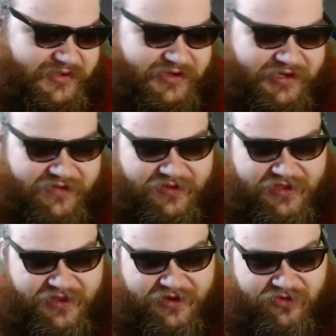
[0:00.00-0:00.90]
is going to give
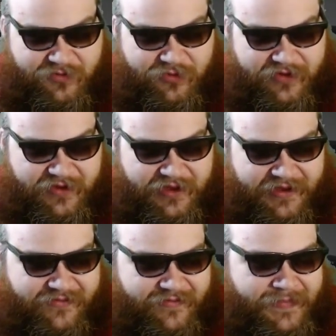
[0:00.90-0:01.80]
this an extra
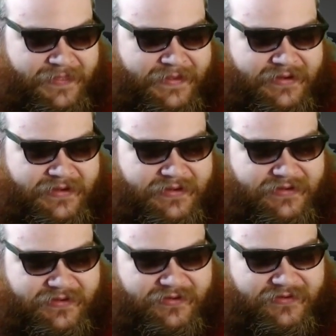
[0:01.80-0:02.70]
0.5.
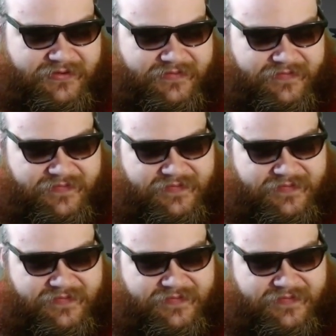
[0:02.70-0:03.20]
So